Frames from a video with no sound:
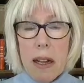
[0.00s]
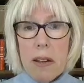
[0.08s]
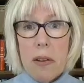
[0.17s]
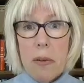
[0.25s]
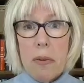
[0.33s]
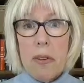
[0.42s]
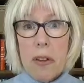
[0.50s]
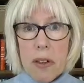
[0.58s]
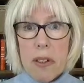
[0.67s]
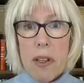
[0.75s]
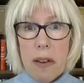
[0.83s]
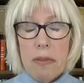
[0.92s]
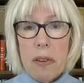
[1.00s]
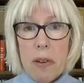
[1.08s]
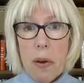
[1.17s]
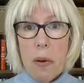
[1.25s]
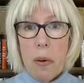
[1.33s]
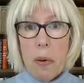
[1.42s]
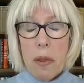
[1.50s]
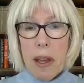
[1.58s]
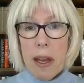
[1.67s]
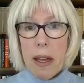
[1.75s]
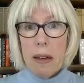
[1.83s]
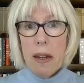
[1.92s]
And you just have to know
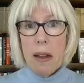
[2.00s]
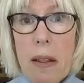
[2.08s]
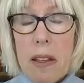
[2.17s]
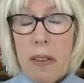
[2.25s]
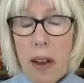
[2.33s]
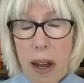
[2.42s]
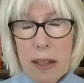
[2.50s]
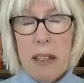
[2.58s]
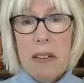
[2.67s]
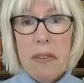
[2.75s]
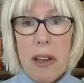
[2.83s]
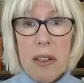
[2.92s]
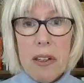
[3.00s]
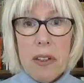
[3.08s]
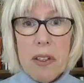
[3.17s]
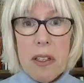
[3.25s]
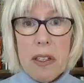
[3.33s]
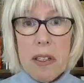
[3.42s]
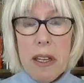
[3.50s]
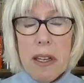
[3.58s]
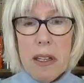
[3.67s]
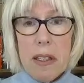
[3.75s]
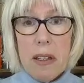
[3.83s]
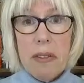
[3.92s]
that this highly infectious
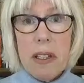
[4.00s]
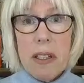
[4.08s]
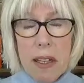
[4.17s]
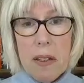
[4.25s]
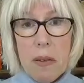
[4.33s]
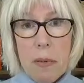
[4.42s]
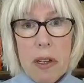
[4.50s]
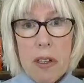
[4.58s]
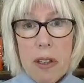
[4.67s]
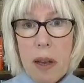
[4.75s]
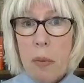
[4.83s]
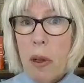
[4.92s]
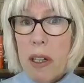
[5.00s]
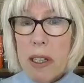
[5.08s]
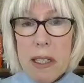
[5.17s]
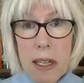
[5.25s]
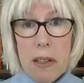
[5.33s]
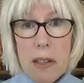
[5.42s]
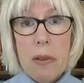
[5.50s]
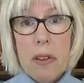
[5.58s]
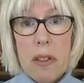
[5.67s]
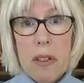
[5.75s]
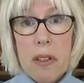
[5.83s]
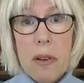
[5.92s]
disease, if it doesn't reach them, will continue
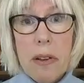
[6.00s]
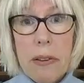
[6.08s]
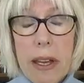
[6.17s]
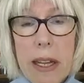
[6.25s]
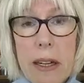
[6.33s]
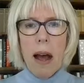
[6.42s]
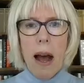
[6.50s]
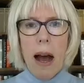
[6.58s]
to circulate.